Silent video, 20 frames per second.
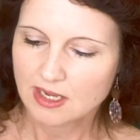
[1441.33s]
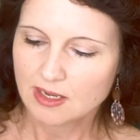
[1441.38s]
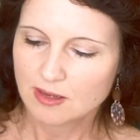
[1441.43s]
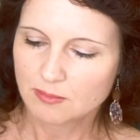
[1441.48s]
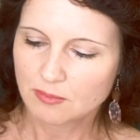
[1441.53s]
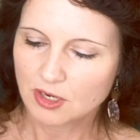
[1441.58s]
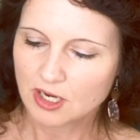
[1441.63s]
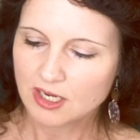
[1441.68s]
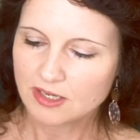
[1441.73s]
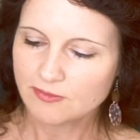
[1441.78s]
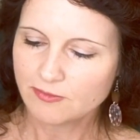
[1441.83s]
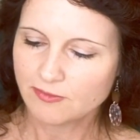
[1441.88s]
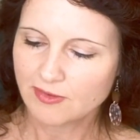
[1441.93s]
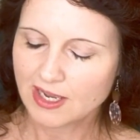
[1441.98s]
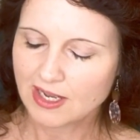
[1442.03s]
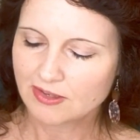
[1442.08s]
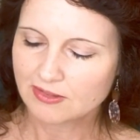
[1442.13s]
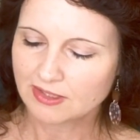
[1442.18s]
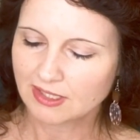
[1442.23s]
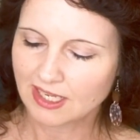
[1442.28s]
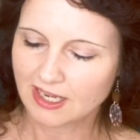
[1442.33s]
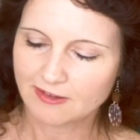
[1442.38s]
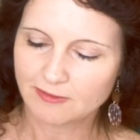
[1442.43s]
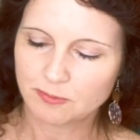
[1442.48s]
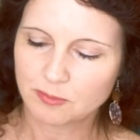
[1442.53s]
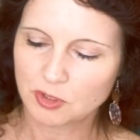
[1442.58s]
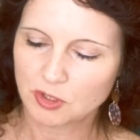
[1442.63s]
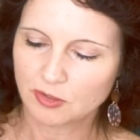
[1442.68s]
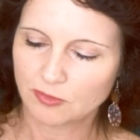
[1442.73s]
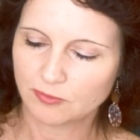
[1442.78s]
Maud found life
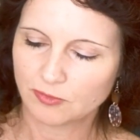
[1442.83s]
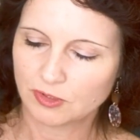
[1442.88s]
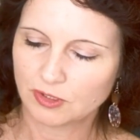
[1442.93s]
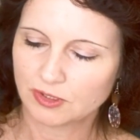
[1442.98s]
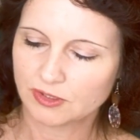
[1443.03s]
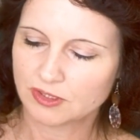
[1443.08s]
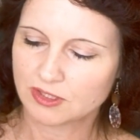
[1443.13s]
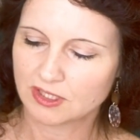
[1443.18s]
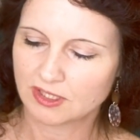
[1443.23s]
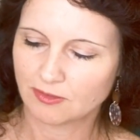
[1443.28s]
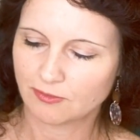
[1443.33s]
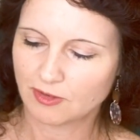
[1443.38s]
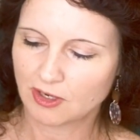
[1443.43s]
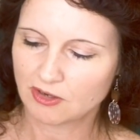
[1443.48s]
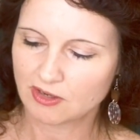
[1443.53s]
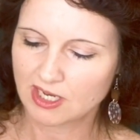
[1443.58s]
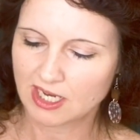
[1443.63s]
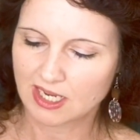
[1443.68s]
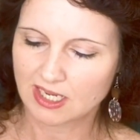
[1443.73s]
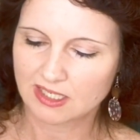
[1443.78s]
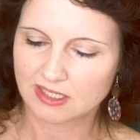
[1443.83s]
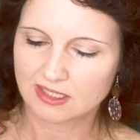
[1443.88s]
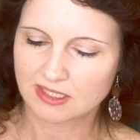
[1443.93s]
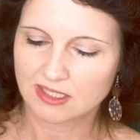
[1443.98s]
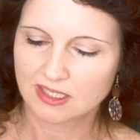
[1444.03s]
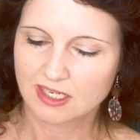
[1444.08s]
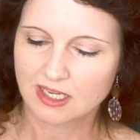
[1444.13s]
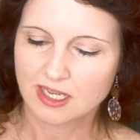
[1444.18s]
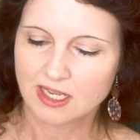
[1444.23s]
beautiful to the very end.